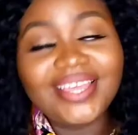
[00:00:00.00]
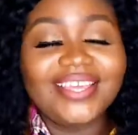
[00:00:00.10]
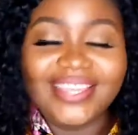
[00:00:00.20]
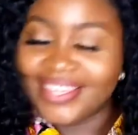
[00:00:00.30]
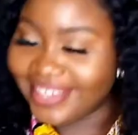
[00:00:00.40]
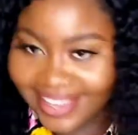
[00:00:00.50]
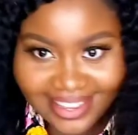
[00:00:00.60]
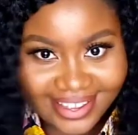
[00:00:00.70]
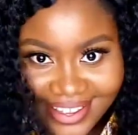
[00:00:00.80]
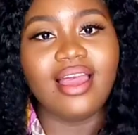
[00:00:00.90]
Yeah.
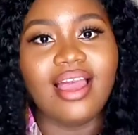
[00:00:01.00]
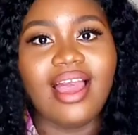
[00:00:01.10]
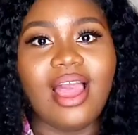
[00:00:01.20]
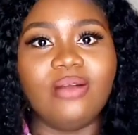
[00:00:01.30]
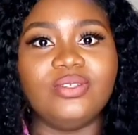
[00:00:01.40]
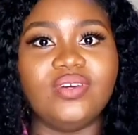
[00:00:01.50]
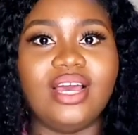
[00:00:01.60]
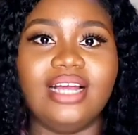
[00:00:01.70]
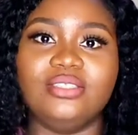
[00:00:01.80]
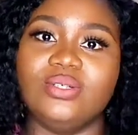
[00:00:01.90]
How do you
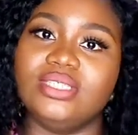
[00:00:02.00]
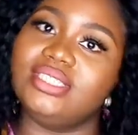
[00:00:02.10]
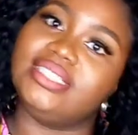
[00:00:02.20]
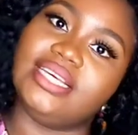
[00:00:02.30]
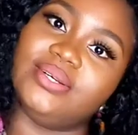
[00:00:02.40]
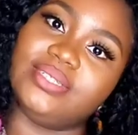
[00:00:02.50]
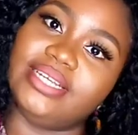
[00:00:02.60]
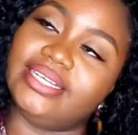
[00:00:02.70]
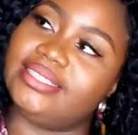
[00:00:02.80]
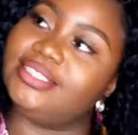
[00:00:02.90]
handle
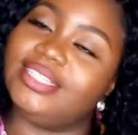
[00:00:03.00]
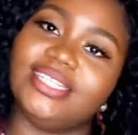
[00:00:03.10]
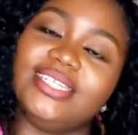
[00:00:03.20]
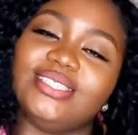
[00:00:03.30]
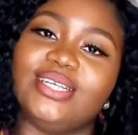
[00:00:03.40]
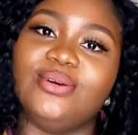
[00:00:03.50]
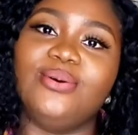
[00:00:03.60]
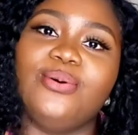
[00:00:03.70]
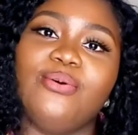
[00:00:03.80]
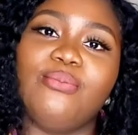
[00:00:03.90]
singleness? This is a
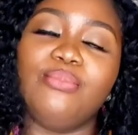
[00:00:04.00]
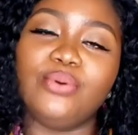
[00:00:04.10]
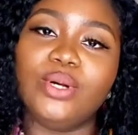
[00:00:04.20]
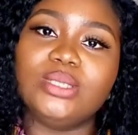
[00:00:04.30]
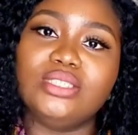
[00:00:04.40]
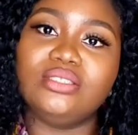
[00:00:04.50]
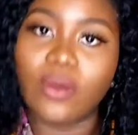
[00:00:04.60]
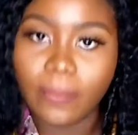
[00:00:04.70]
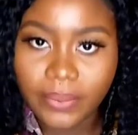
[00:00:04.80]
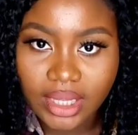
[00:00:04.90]
whole broad
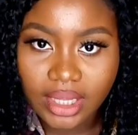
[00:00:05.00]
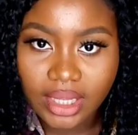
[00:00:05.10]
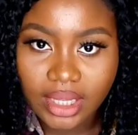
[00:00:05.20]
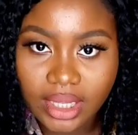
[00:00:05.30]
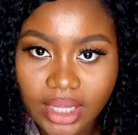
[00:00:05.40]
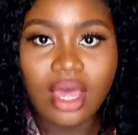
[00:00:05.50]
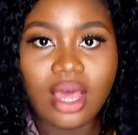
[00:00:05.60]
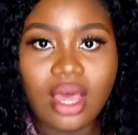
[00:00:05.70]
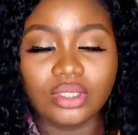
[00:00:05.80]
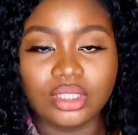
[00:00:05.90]
topic
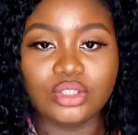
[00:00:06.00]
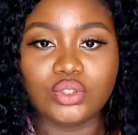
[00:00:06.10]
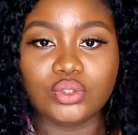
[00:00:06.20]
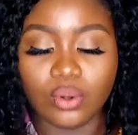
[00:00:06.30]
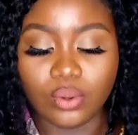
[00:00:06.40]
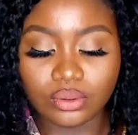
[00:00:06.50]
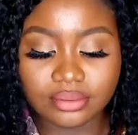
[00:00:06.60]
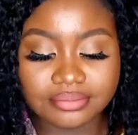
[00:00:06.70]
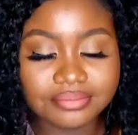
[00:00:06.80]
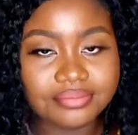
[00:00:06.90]
on its
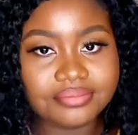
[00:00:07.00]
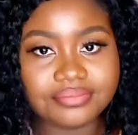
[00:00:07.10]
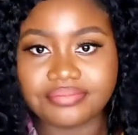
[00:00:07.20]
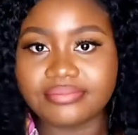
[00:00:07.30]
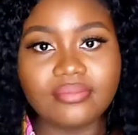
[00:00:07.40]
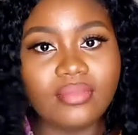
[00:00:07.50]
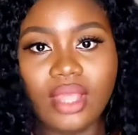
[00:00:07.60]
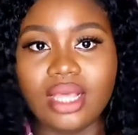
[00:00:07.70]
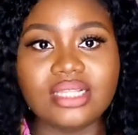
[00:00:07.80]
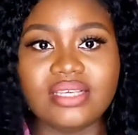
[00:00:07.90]
own.
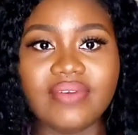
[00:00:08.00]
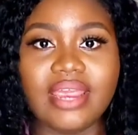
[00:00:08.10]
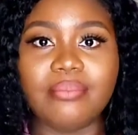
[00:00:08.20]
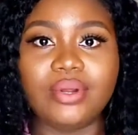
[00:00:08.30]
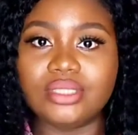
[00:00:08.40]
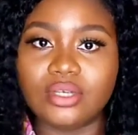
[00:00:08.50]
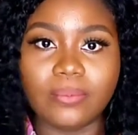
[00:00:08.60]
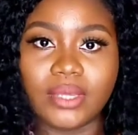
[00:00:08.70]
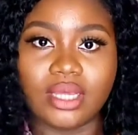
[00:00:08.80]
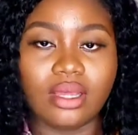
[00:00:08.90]
It's a very broad
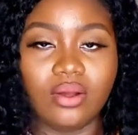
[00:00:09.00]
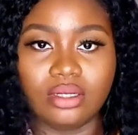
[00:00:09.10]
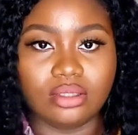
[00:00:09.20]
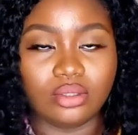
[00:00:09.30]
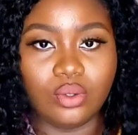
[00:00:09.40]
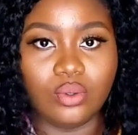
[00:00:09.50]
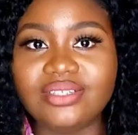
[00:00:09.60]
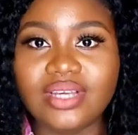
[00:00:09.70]
topic on its own.